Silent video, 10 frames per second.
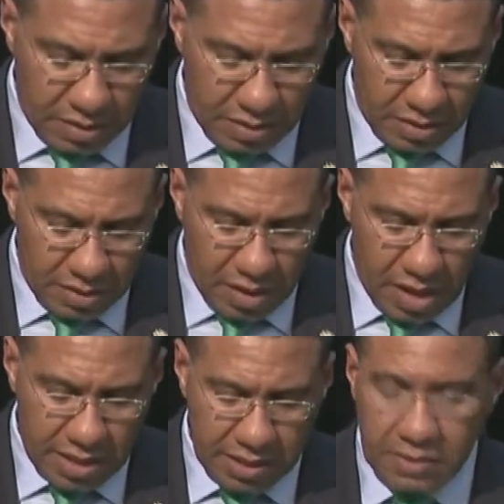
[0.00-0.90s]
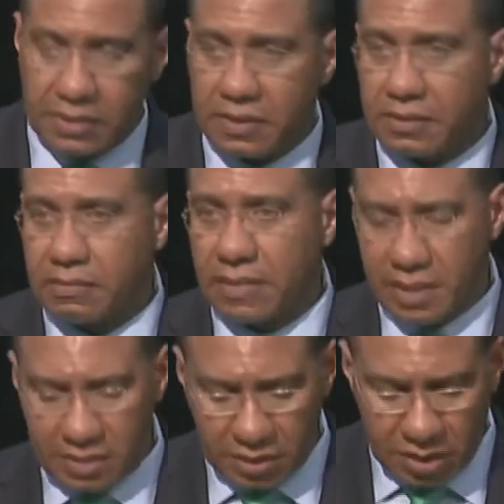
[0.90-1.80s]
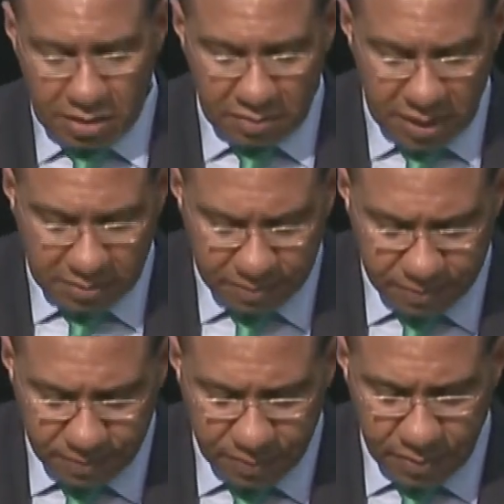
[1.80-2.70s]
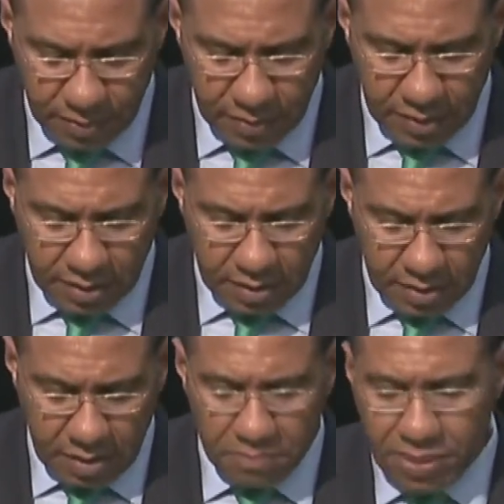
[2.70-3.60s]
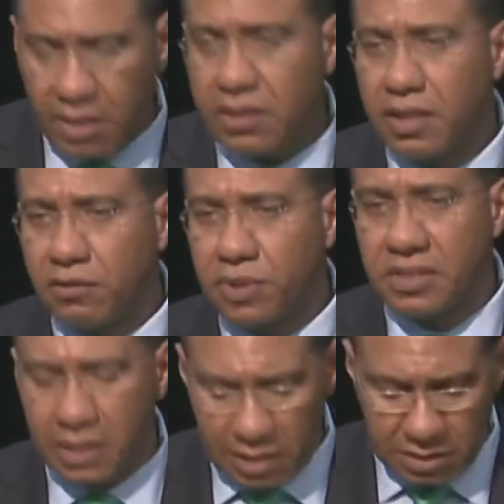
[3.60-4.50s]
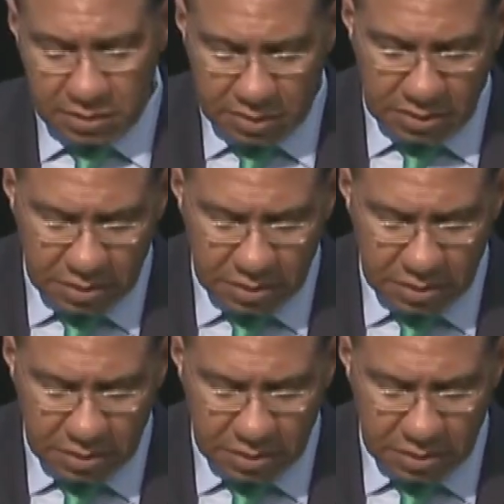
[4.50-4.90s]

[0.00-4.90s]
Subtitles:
Colleagues, ladies and gentlemen, building resilience